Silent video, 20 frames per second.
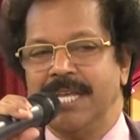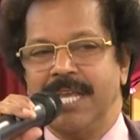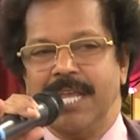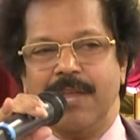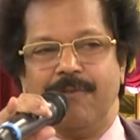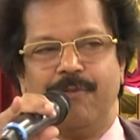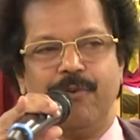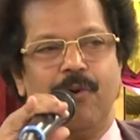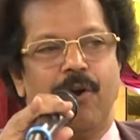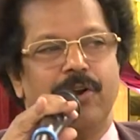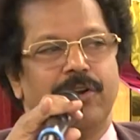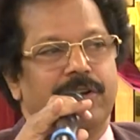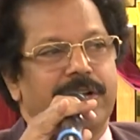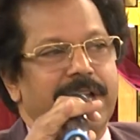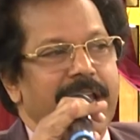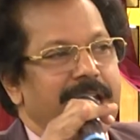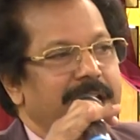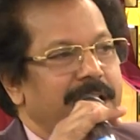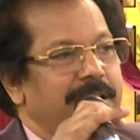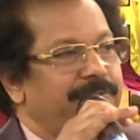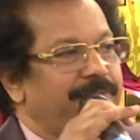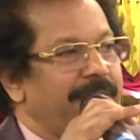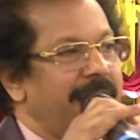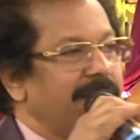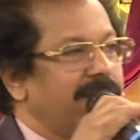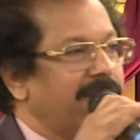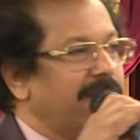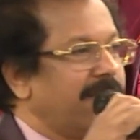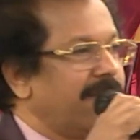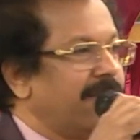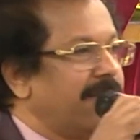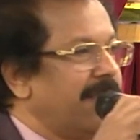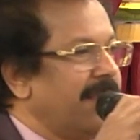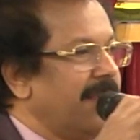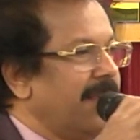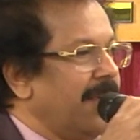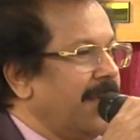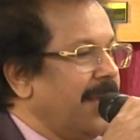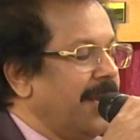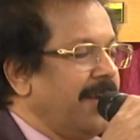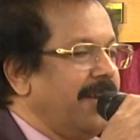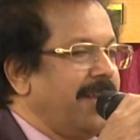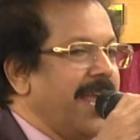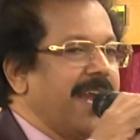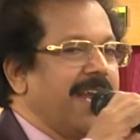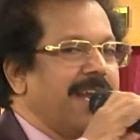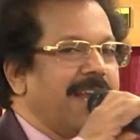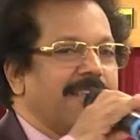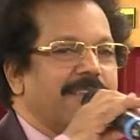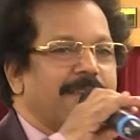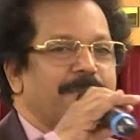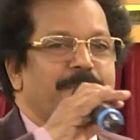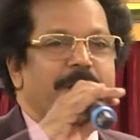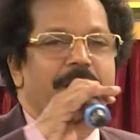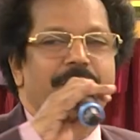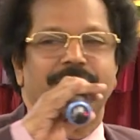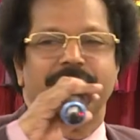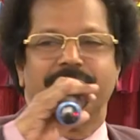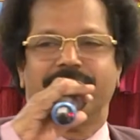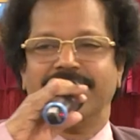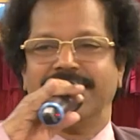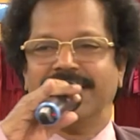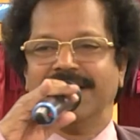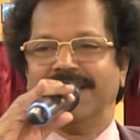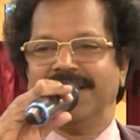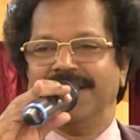If you want to take it, Francis, take it as a prophecy.